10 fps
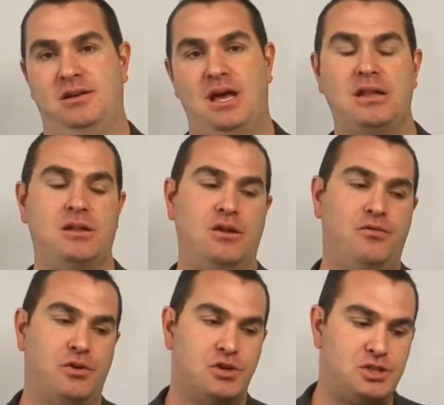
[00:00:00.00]
And then they'll
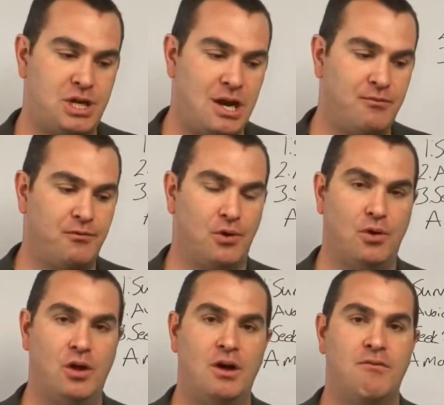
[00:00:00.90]
feel
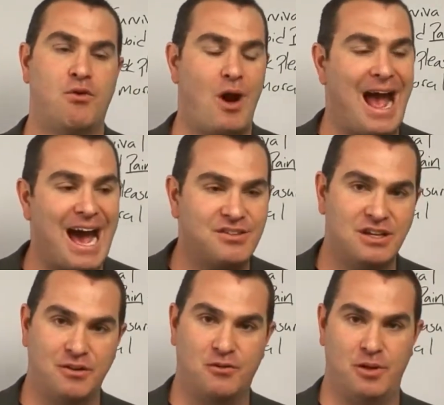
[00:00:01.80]
shameful for
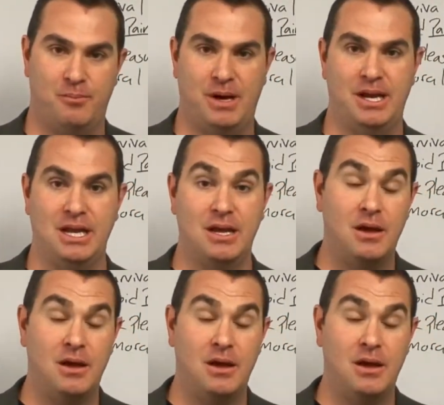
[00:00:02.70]
asking for the money.